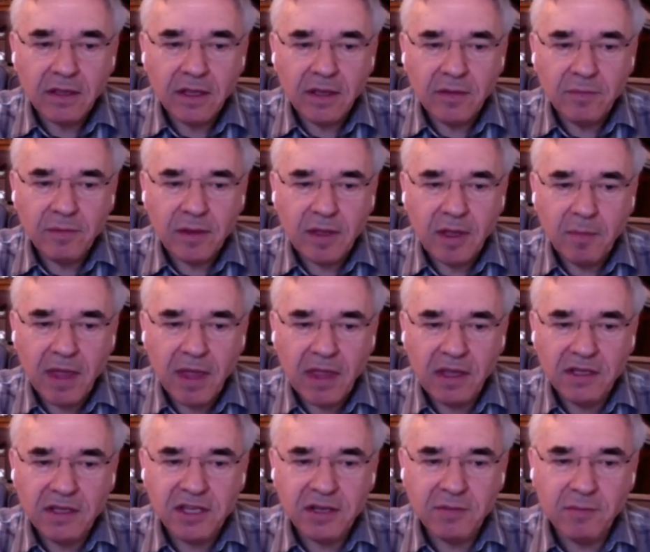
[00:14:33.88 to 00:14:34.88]
the
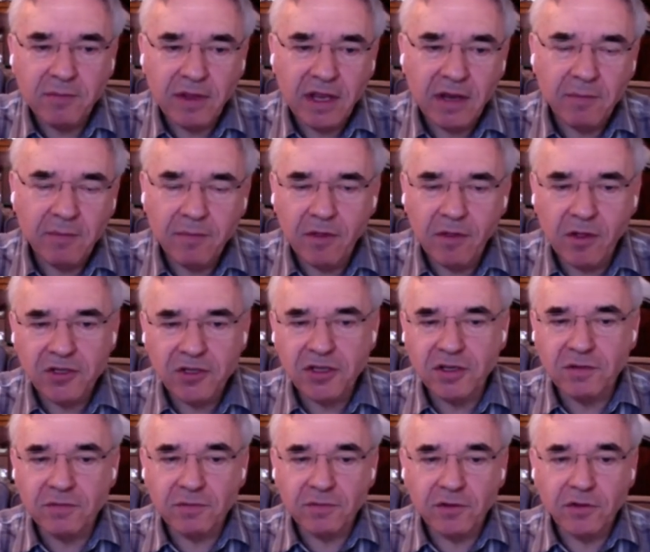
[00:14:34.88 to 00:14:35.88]
appellants in
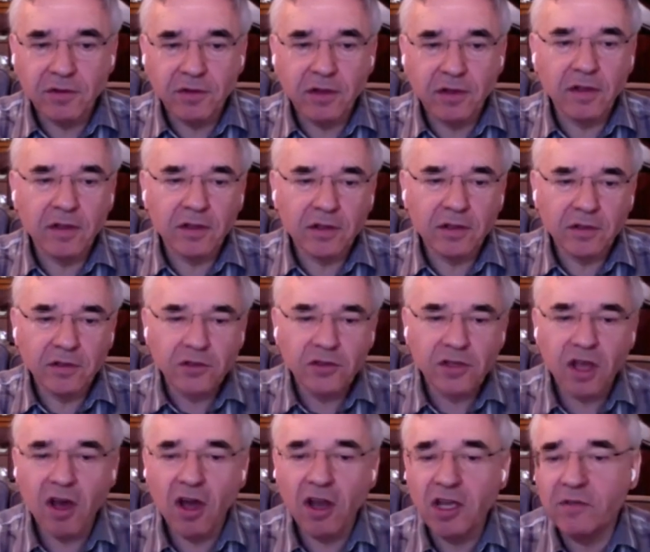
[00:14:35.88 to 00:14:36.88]
Merchant
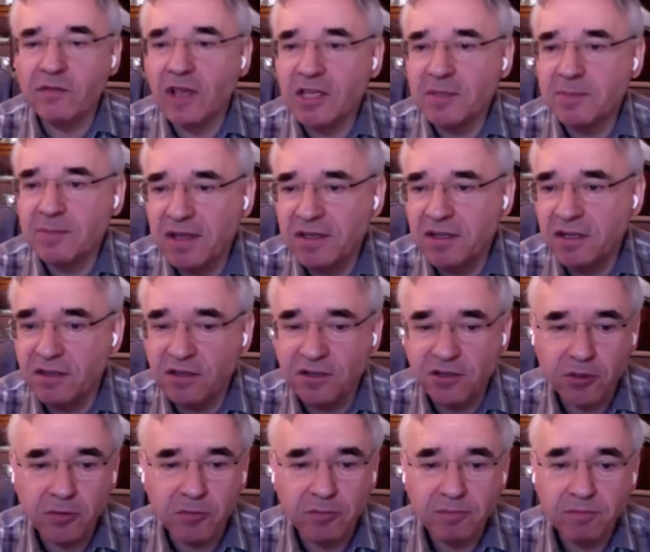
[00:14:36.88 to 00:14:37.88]
could hardly have expected
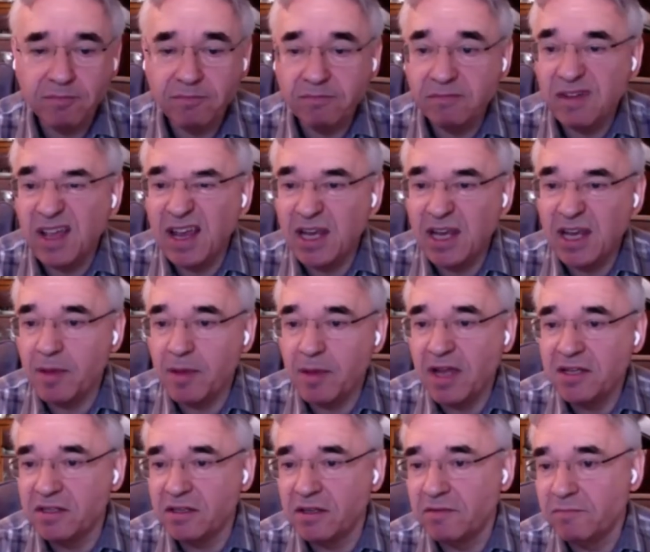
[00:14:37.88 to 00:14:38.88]
to do any
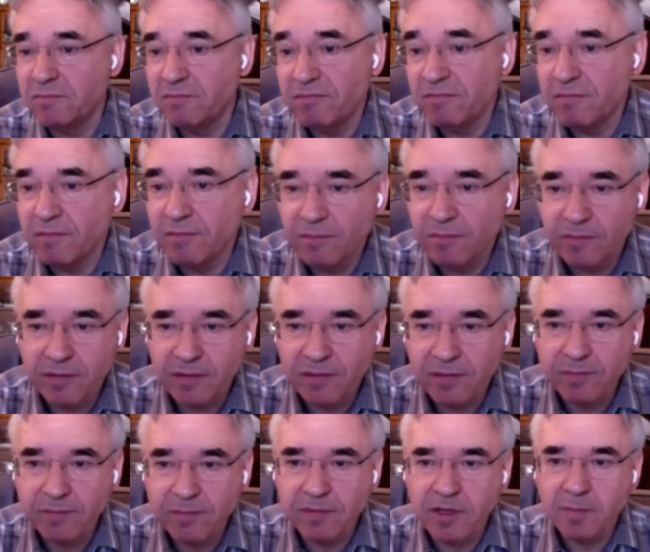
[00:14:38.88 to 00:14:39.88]
better than
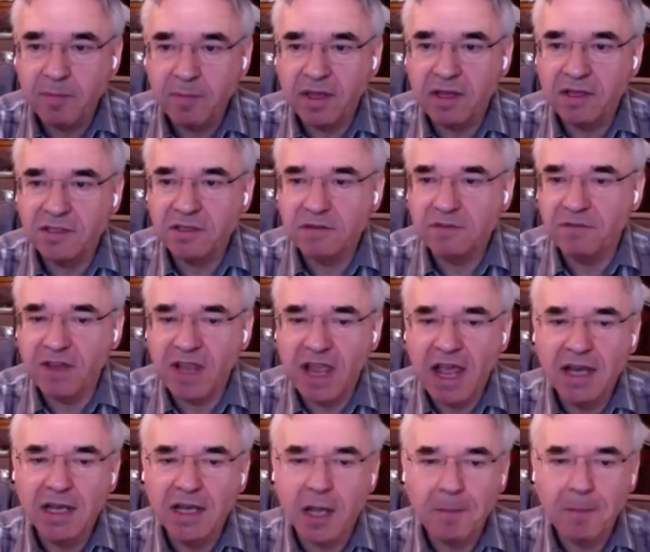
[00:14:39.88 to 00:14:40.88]
the appellants in
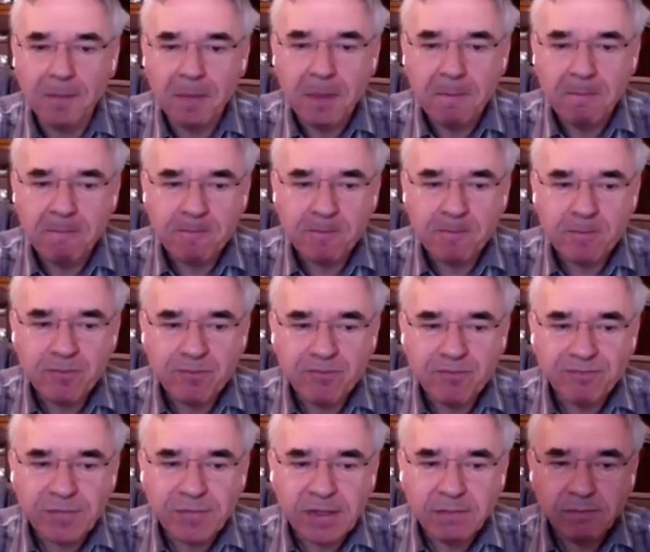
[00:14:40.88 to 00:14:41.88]
Fiander.
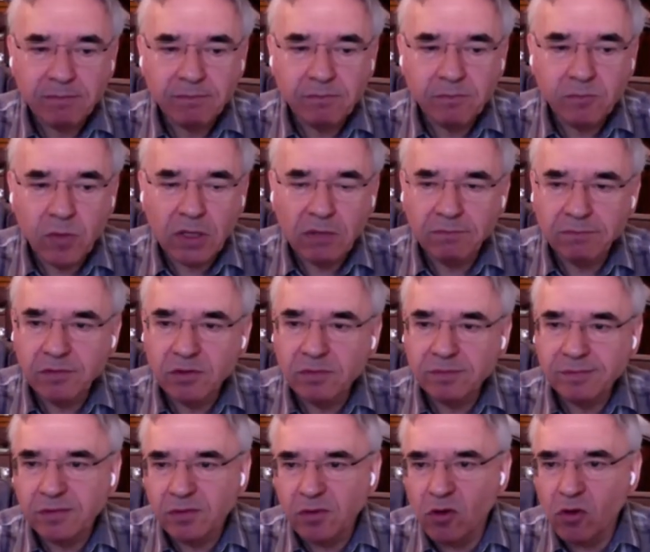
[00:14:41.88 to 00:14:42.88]
Well,
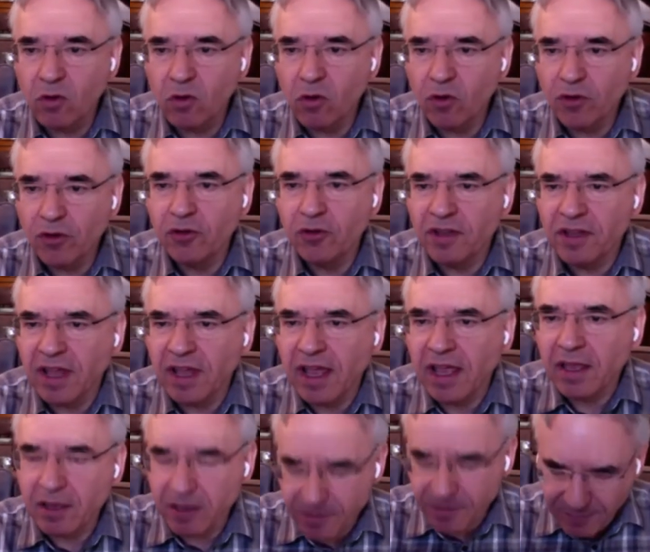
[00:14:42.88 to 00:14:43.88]
or could
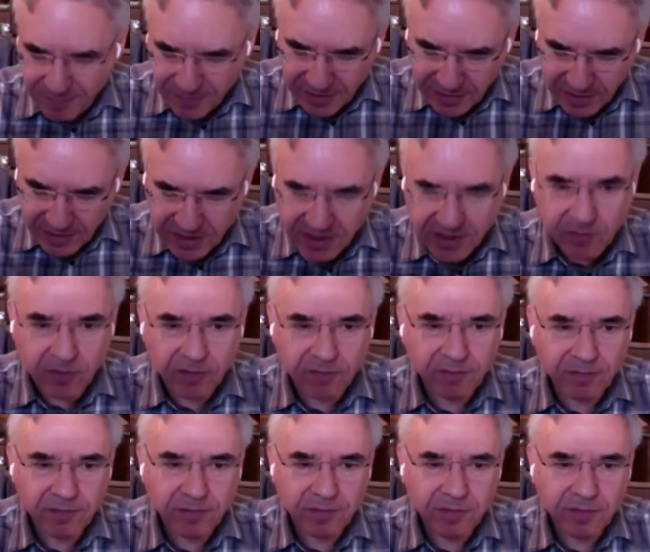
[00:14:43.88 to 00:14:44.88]
they? Because this is
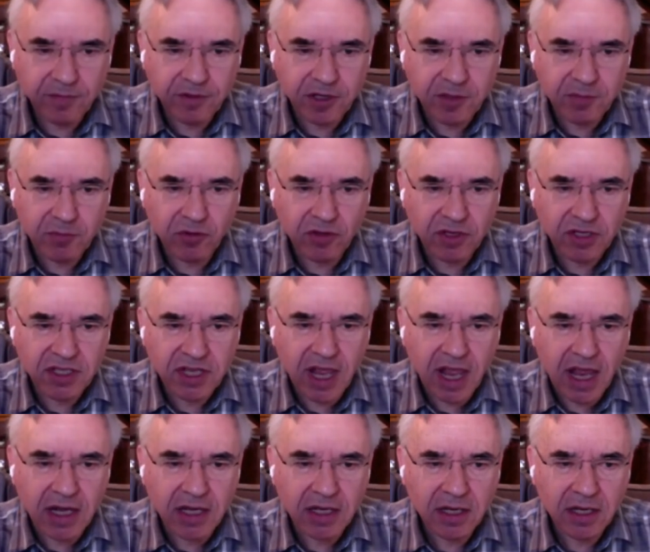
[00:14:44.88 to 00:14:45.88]
what Judge Brooks
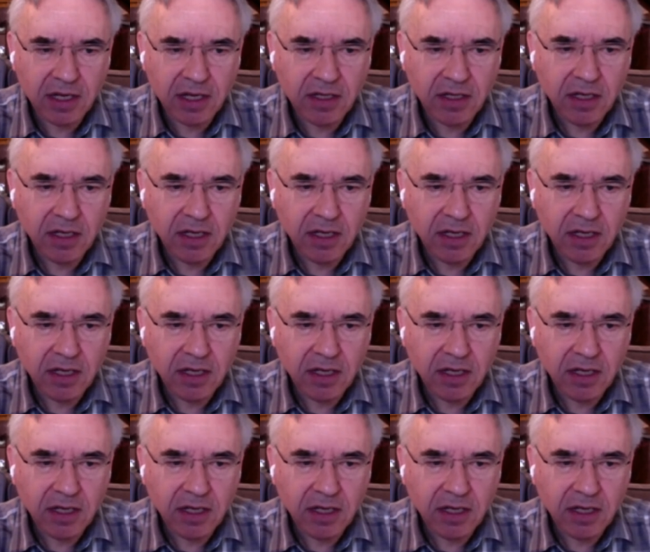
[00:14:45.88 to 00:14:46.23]
said,